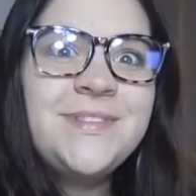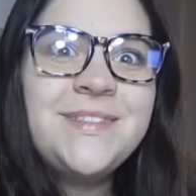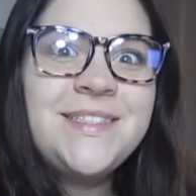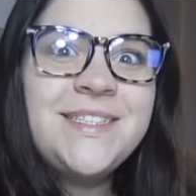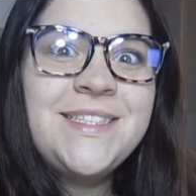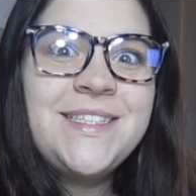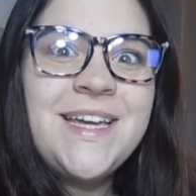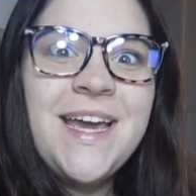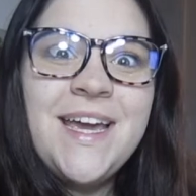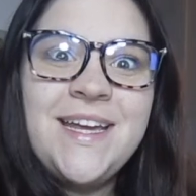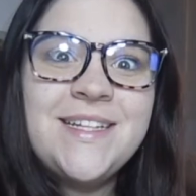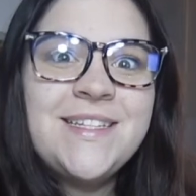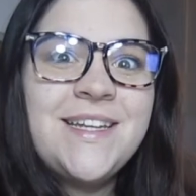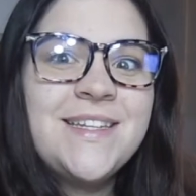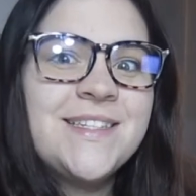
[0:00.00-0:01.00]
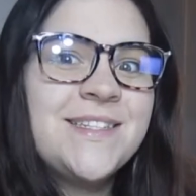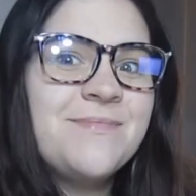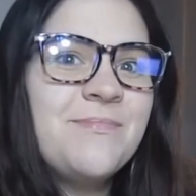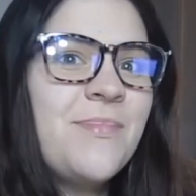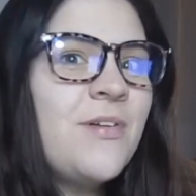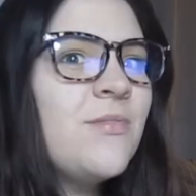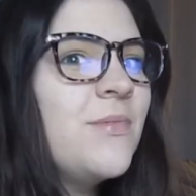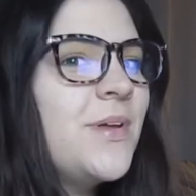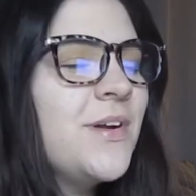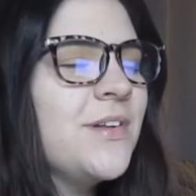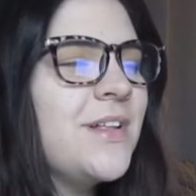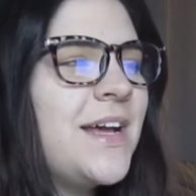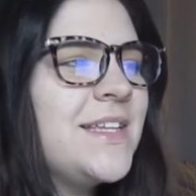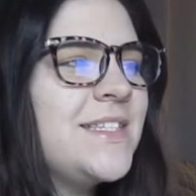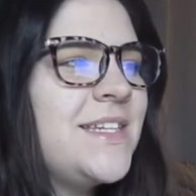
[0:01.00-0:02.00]
today. Today's probably her
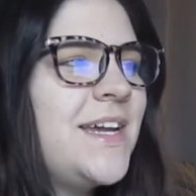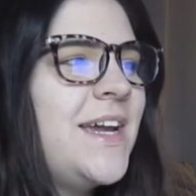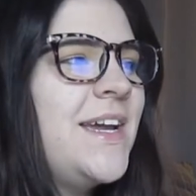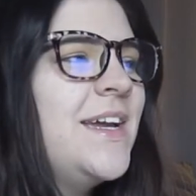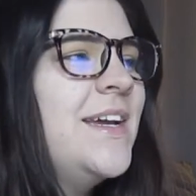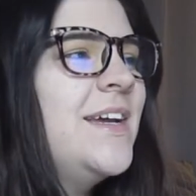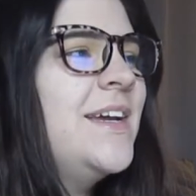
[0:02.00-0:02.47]
last day.